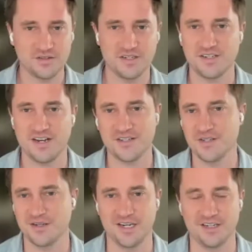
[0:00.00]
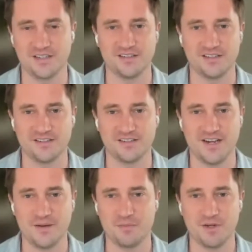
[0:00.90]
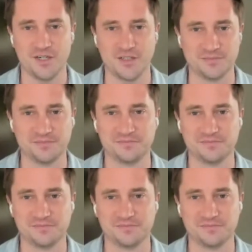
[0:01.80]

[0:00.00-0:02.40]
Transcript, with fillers: It's great to talk to you again, and uh, happy to be here.